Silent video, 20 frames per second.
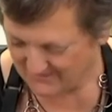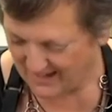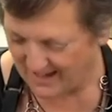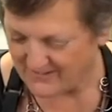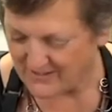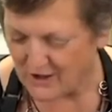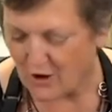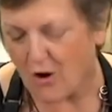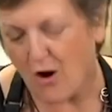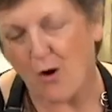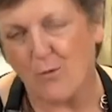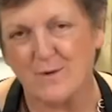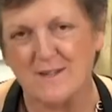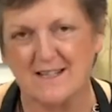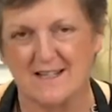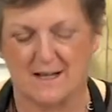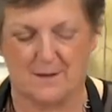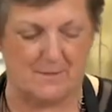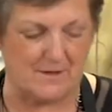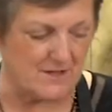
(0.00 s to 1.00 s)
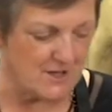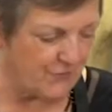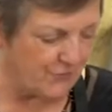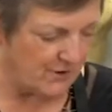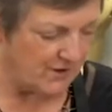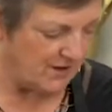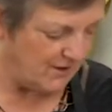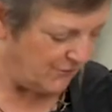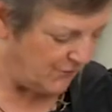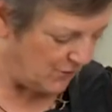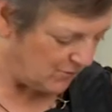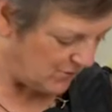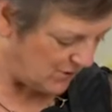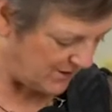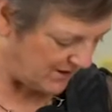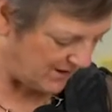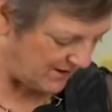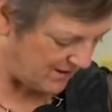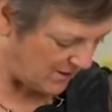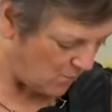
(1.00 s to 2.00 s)
And they're always going to be different. If you
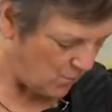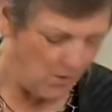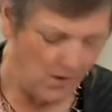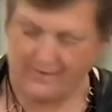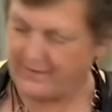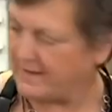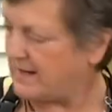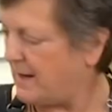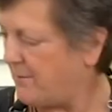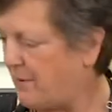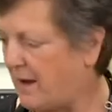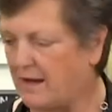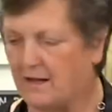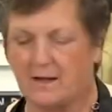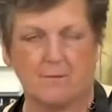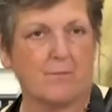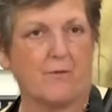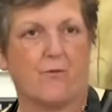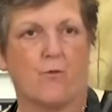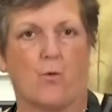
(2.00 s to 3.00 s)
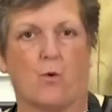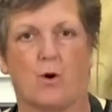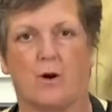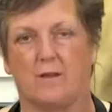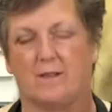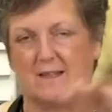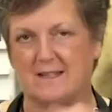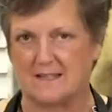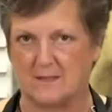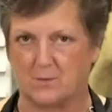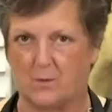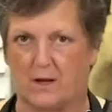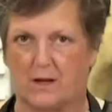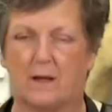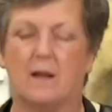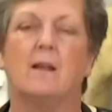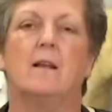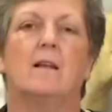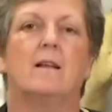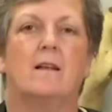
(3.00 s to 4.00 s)
look at the one that I painted before and this
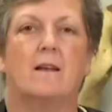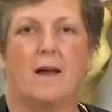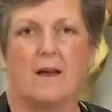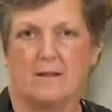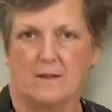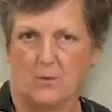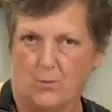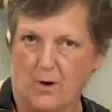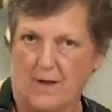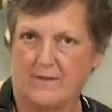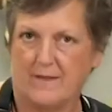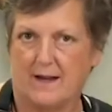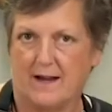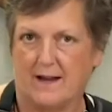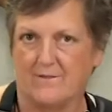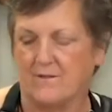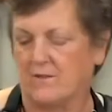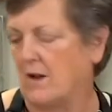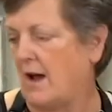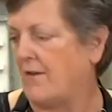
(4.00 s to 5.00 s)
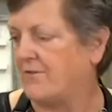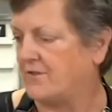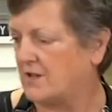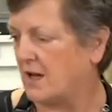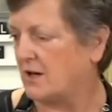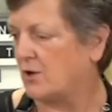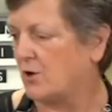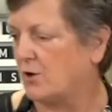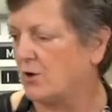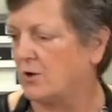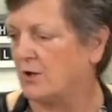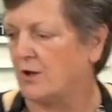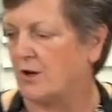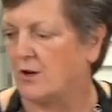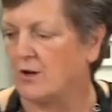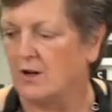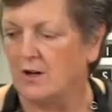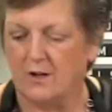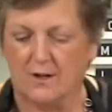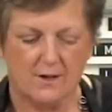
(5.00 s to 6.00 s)
one and the one that I, I've done
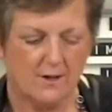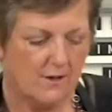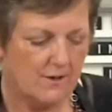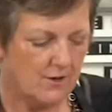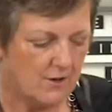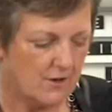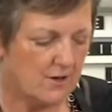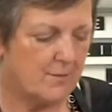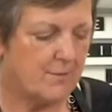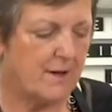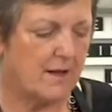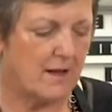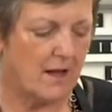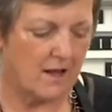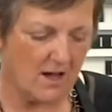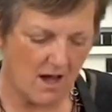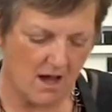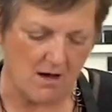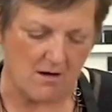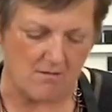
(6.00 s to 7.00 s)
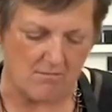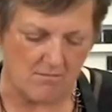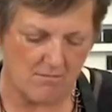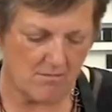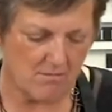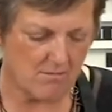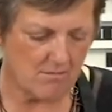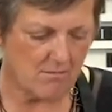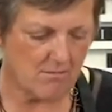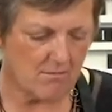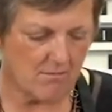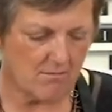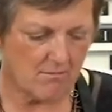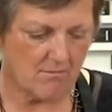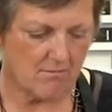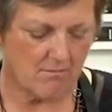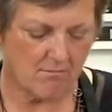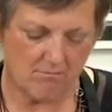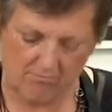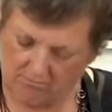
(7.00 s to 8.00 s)
earlier, you're going to be like, oh,
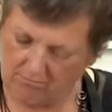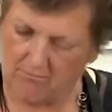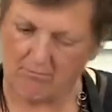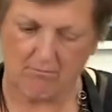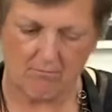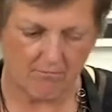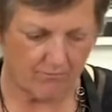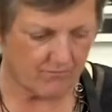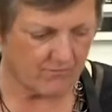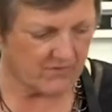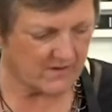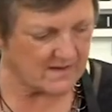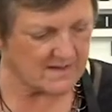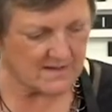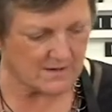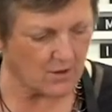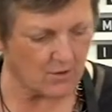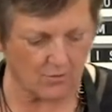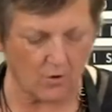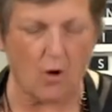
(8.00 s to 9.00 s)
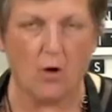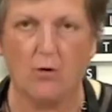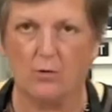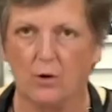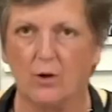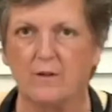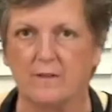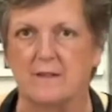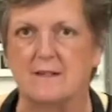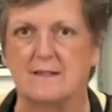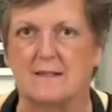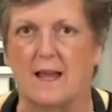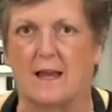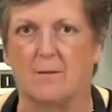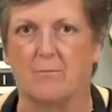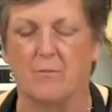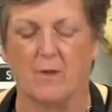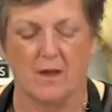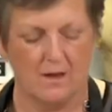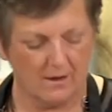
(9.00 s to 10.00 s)
these don't all look the
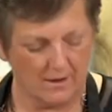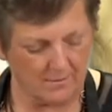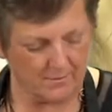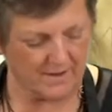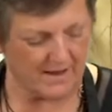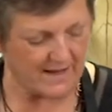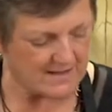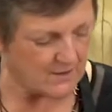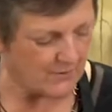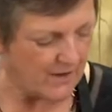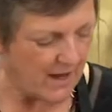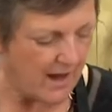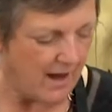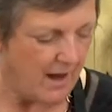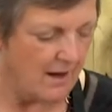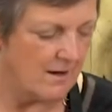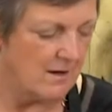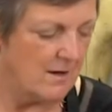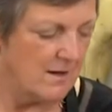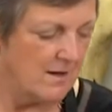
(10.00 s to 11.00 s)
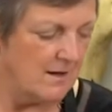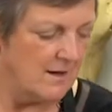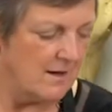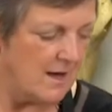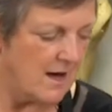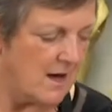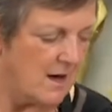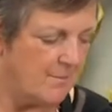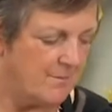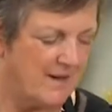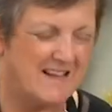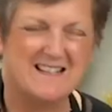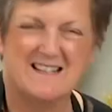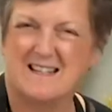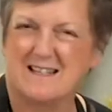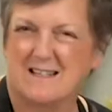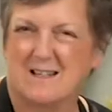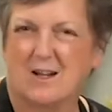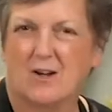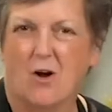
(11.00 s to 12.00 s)
same. But that's okay, um, because
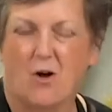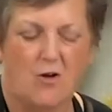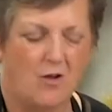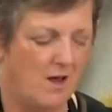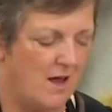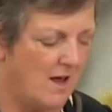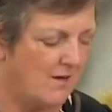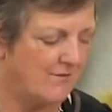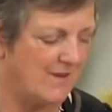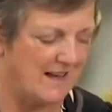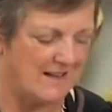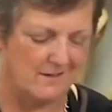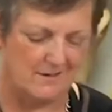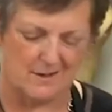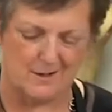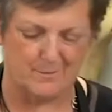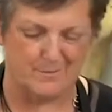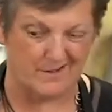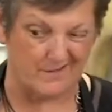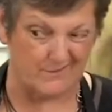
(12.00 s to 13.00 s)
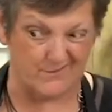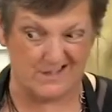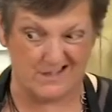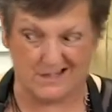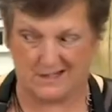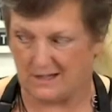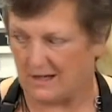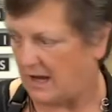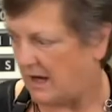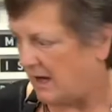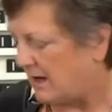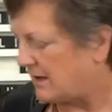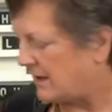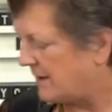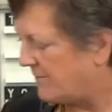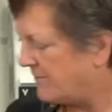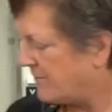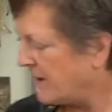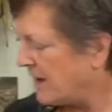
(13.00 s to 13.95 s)
it's going to all have like a little bit of D N A on it.